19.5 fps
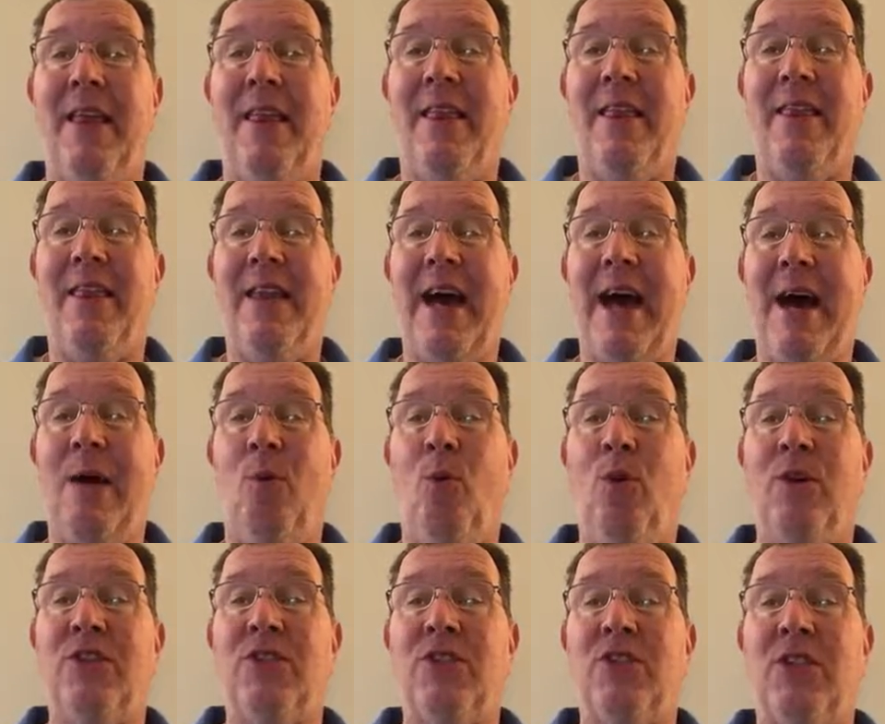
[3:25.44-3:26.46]
that
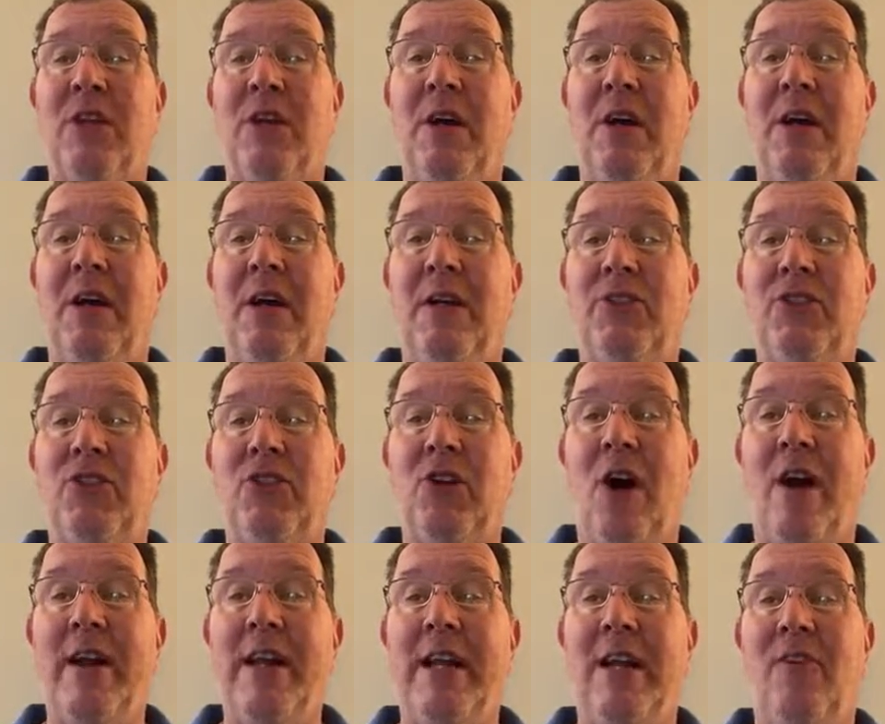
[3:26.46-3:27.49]
was
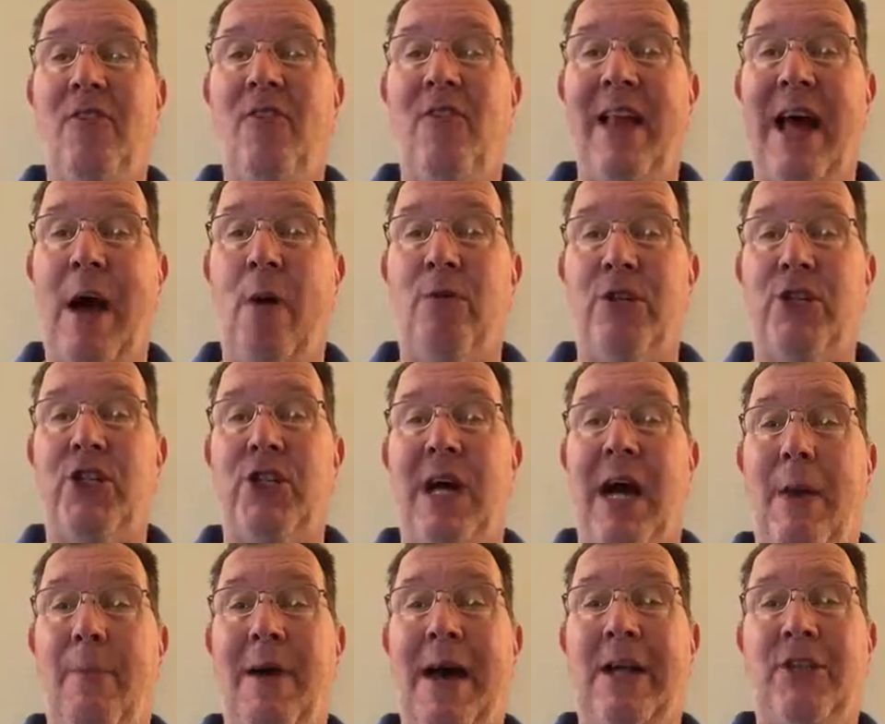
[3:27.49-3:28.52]
starting a flower
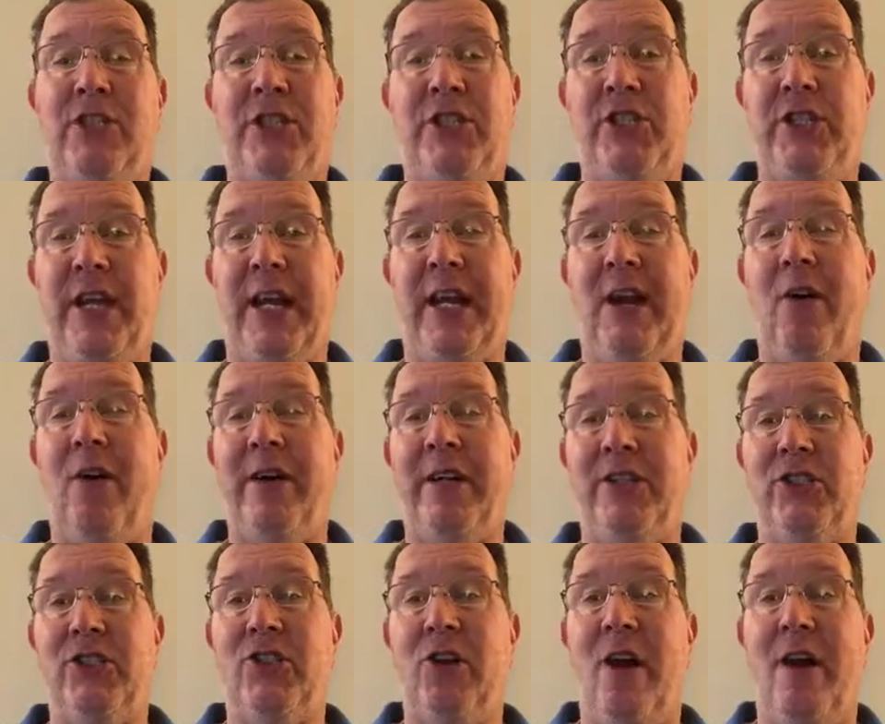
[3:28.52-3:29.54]
shop. Actually, she had already
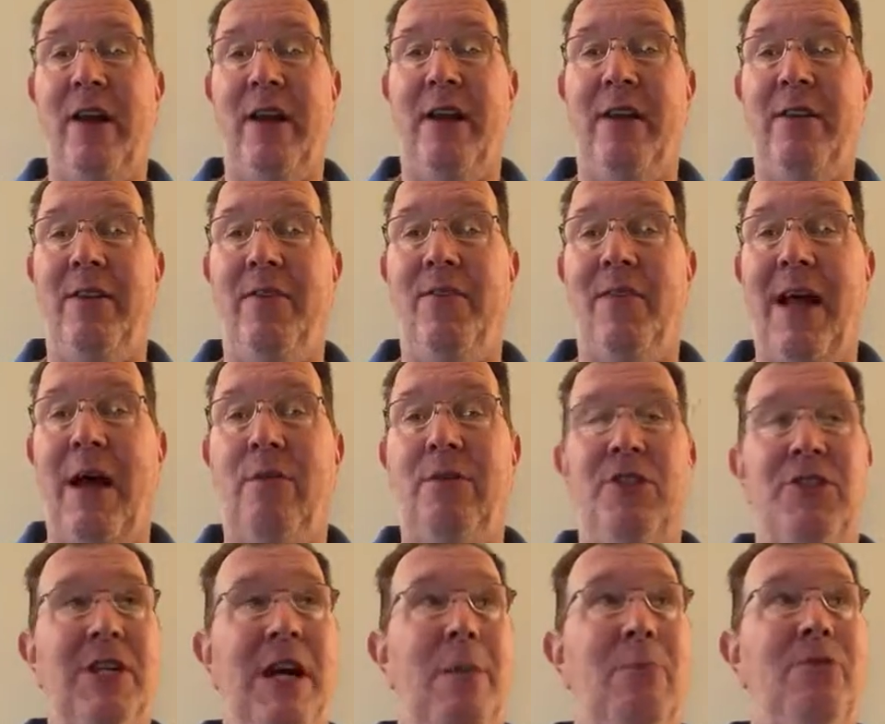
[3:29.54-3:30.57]
started. The
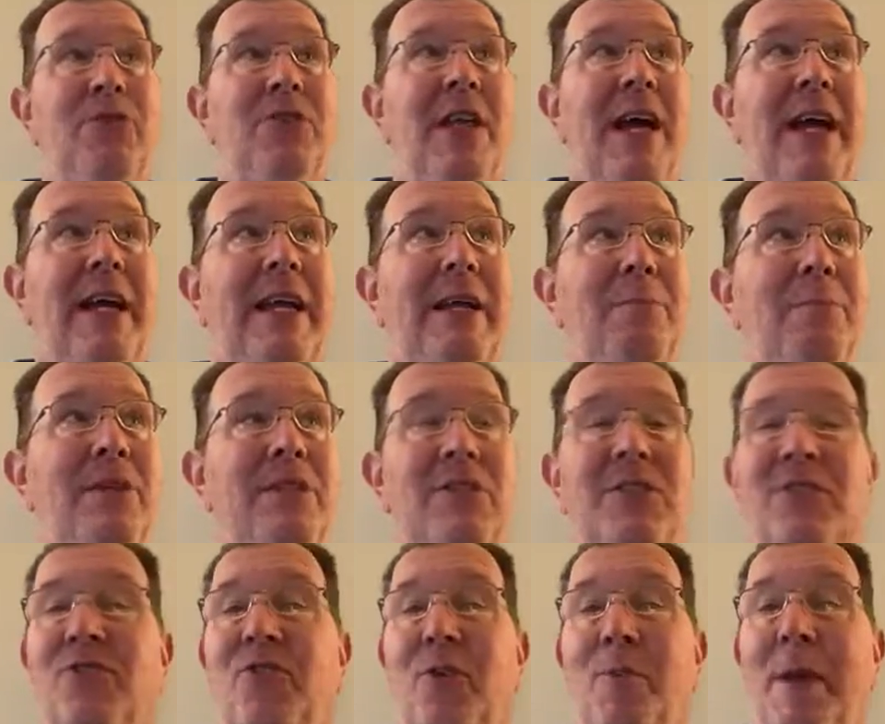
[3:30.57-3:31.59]
flower shop was in
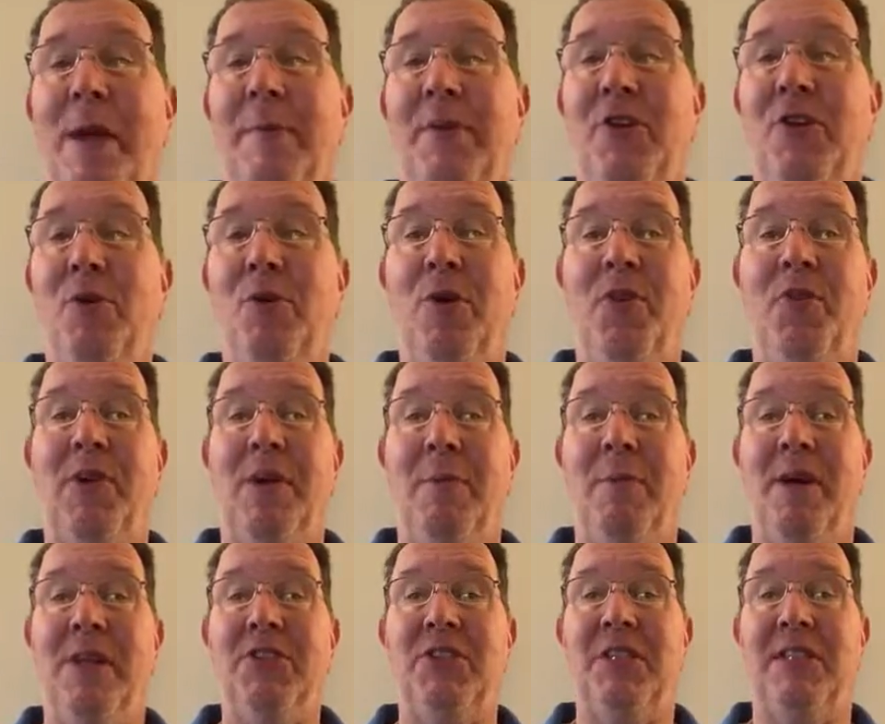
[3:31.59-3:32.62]
business for maybe 2 or 3
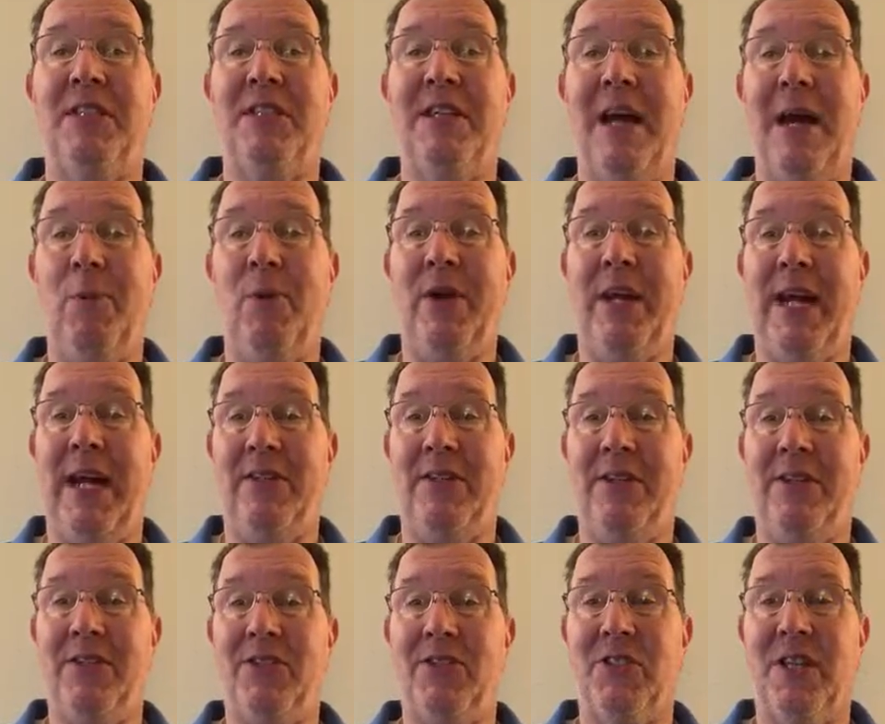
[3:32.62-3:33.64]
months at the time we had the
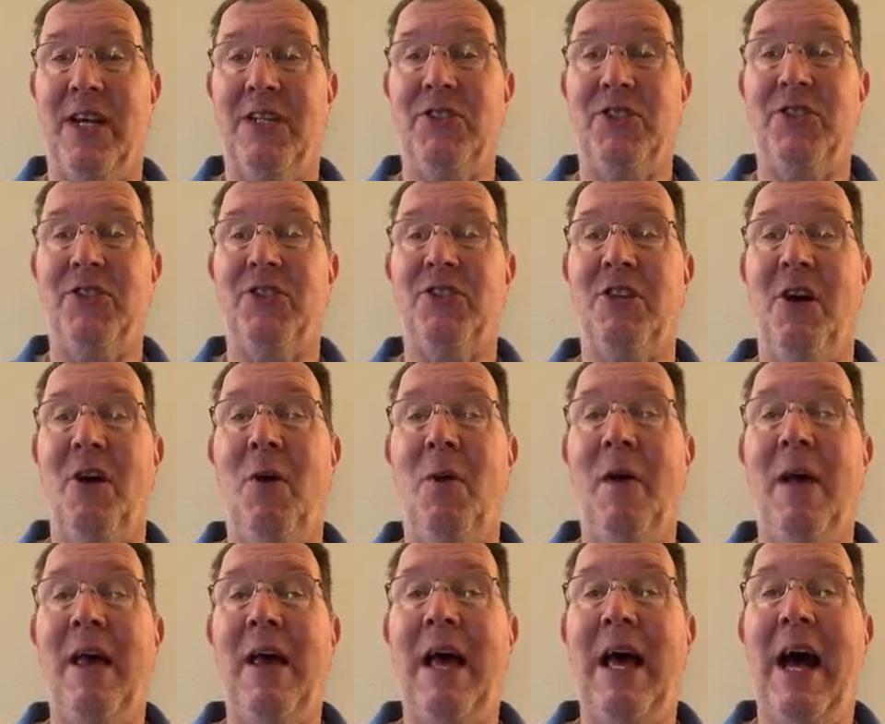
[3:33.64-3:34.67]
discussion. So
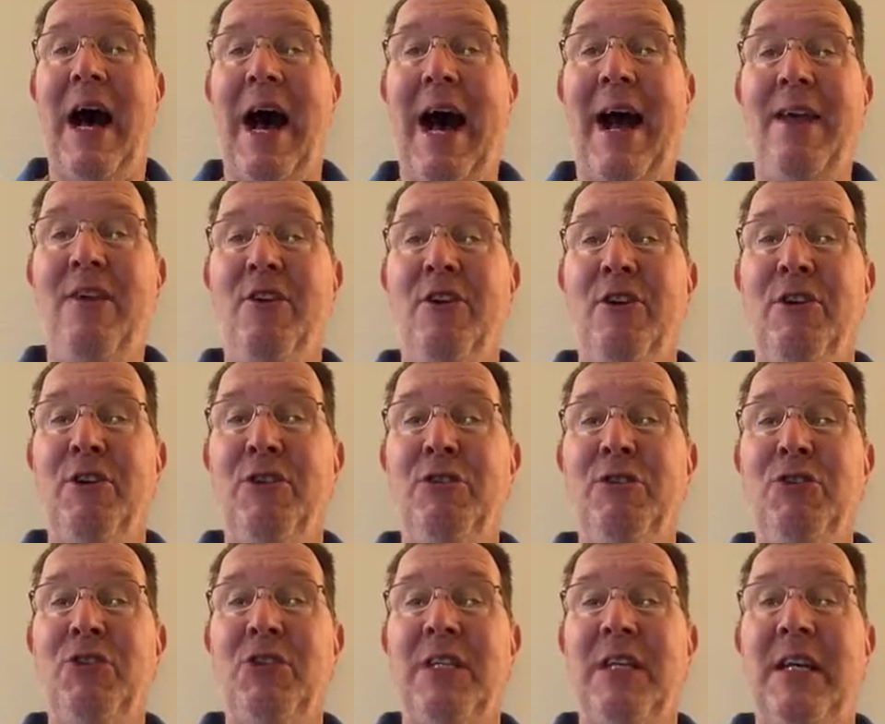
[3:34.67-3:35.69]
I
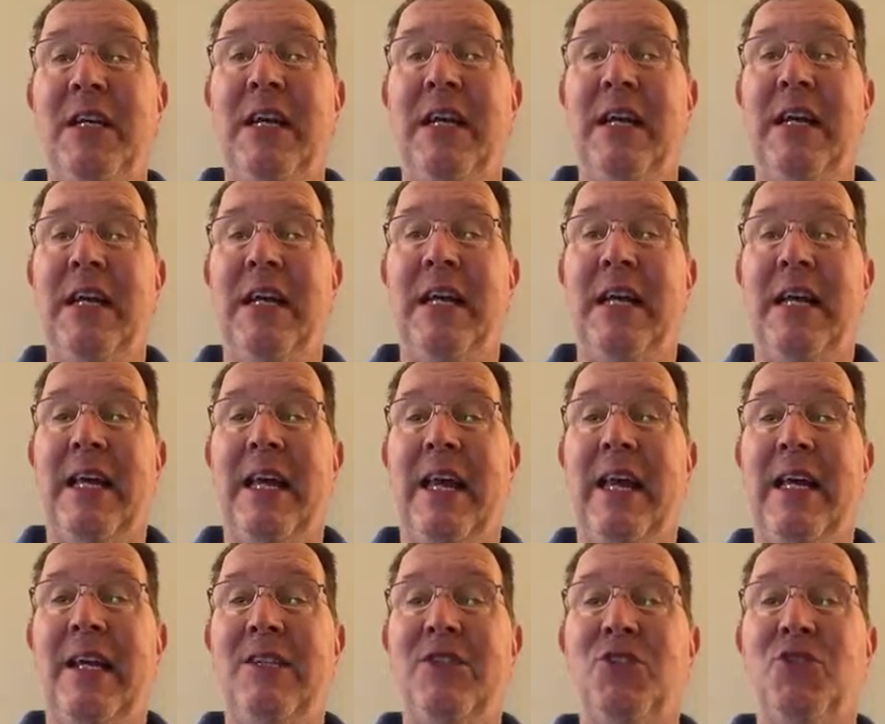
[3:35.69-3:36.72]
used
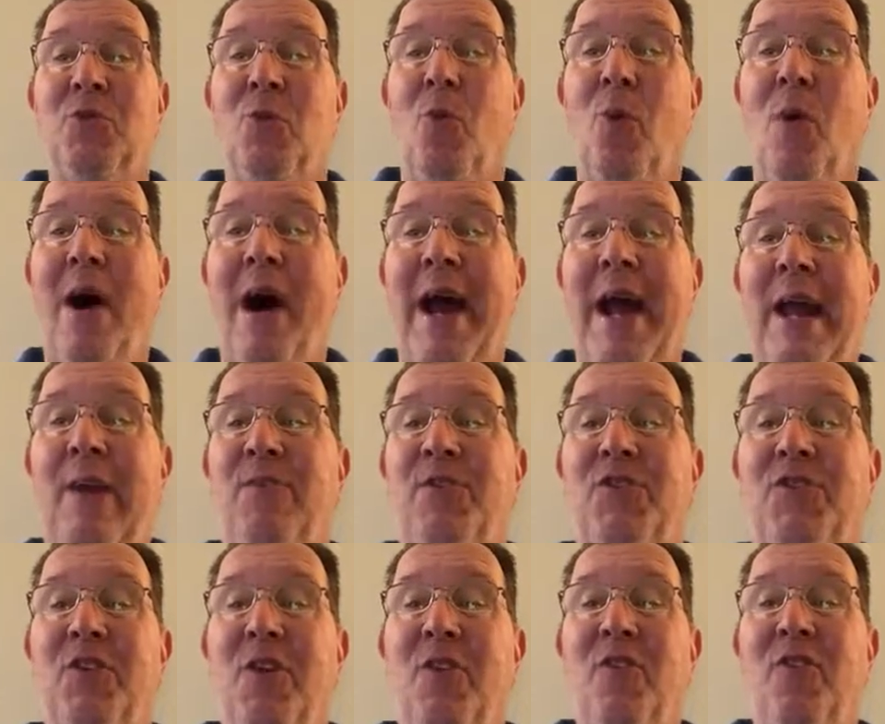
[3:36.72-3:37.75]
his
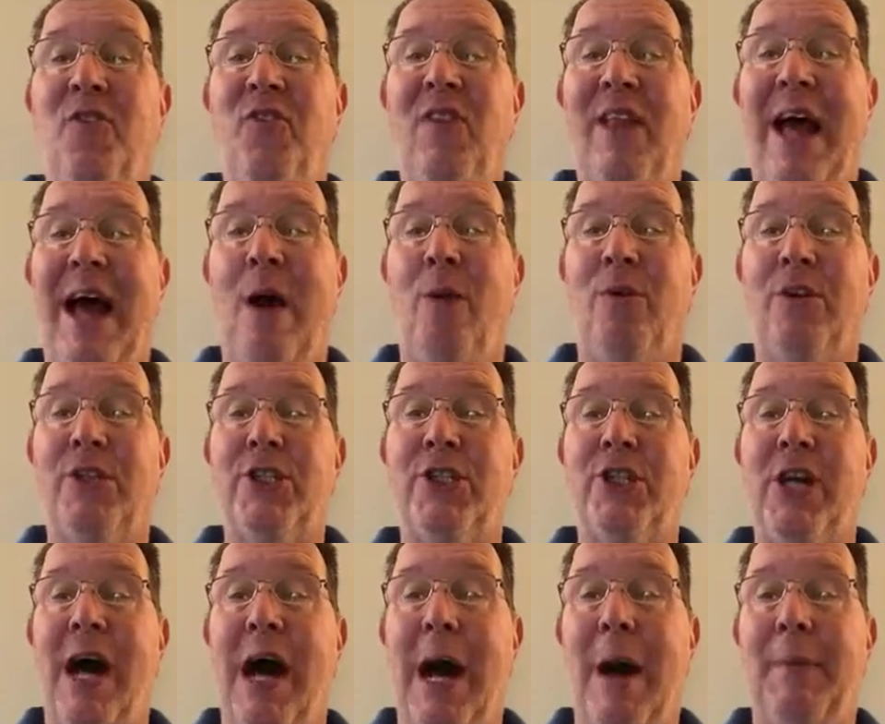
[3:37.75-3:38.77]
wife's flower
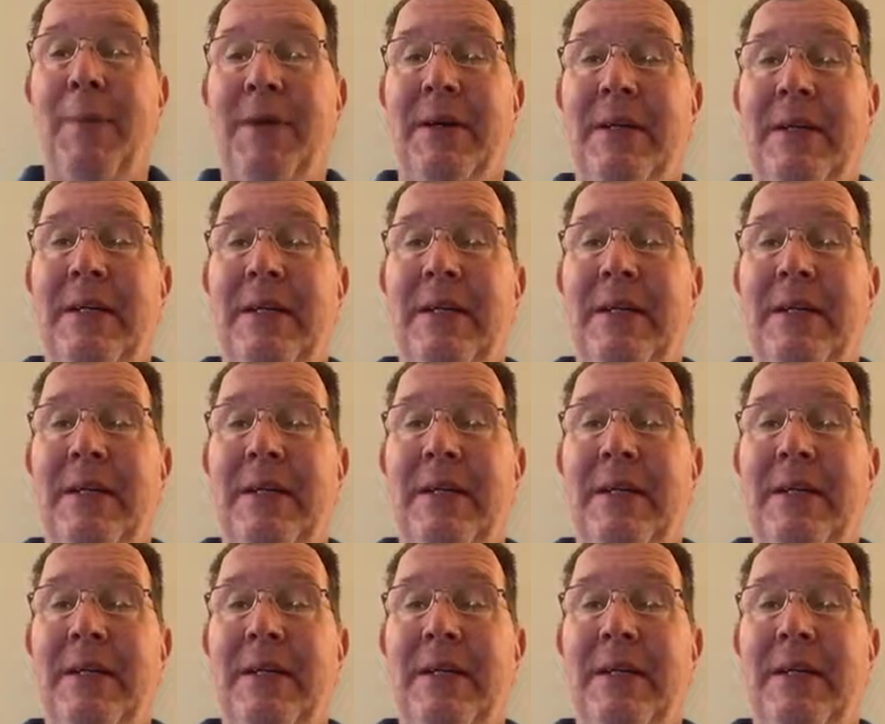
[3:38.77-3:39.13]
shop